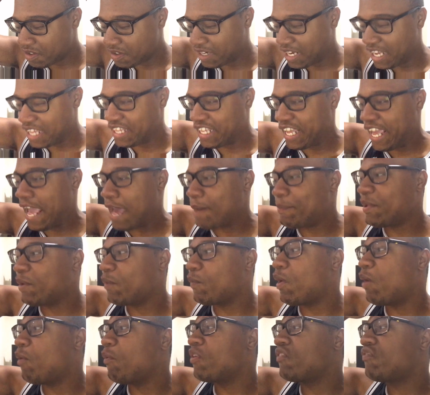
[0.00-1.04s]
Okay, the
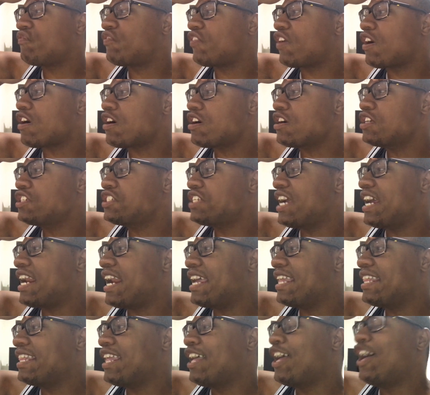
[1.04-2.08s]
camping one was first, and
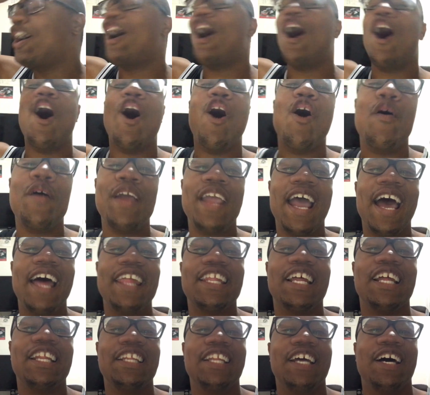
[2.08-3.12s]
the
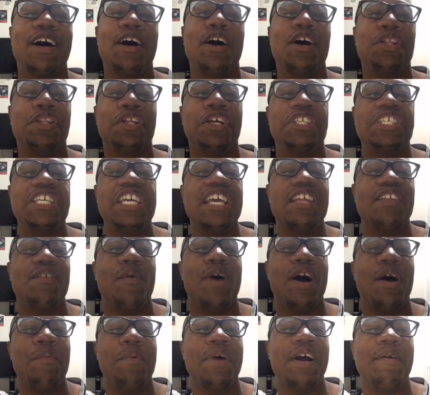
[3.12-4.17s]

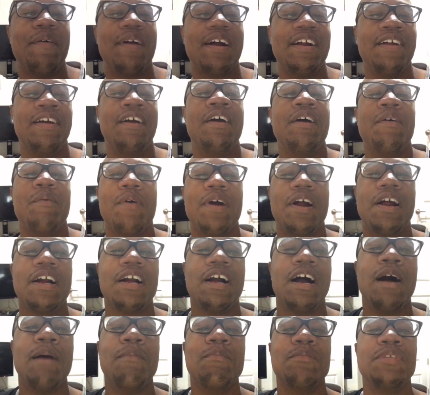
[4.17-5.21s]
one where
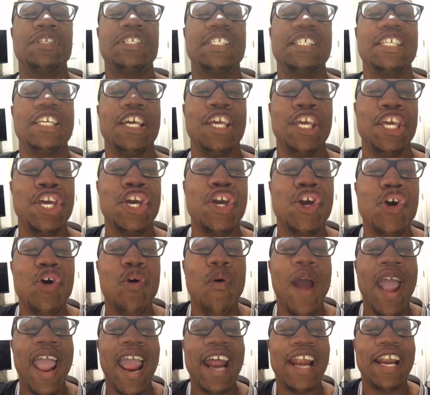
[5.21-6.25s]

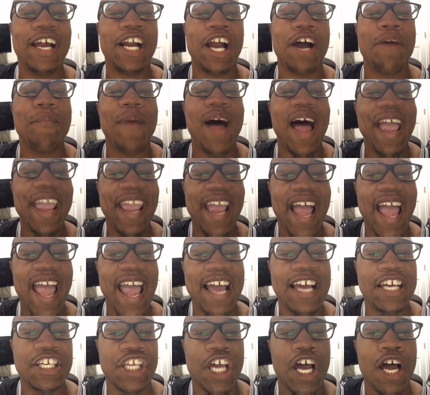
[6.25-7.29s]
you and Kamaya
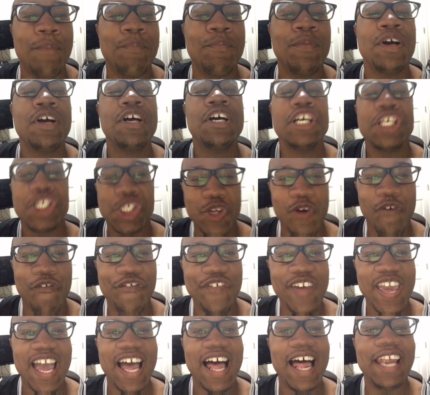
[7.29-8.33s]
as
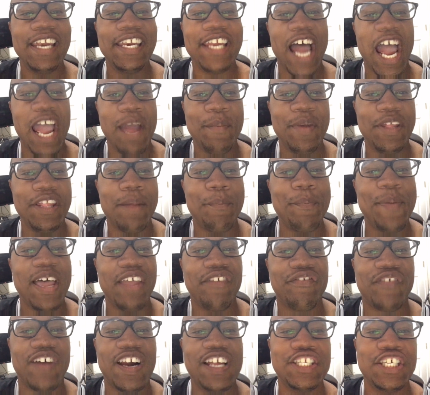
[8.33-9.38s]
Sophia and Diamond, the
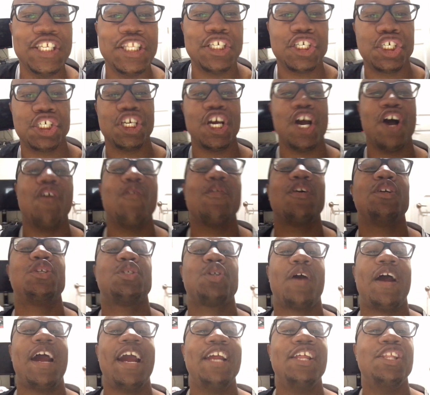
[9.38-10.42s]
best friends in the show, are
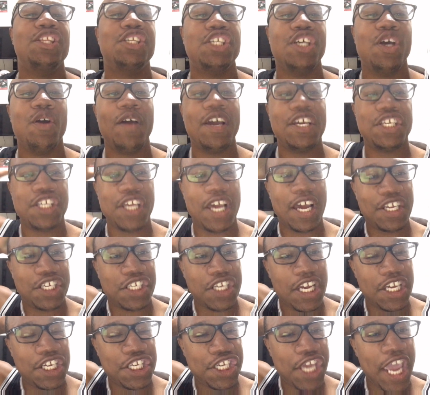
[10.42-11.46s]
trying to
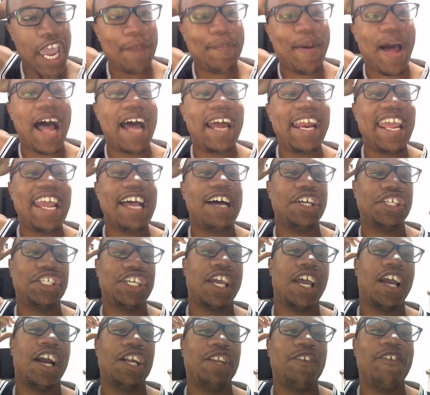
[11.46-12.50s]
escape Hadiel's
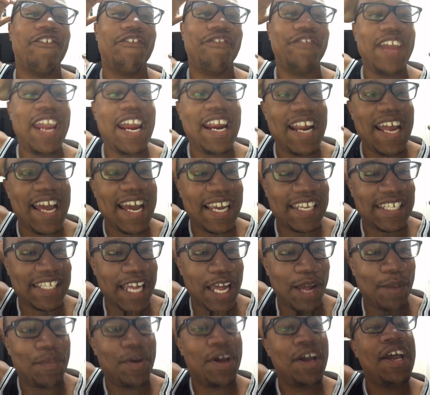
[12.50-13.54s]
character Phoenix
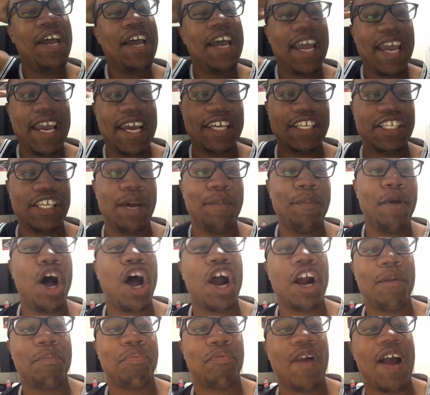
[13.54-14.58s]
as art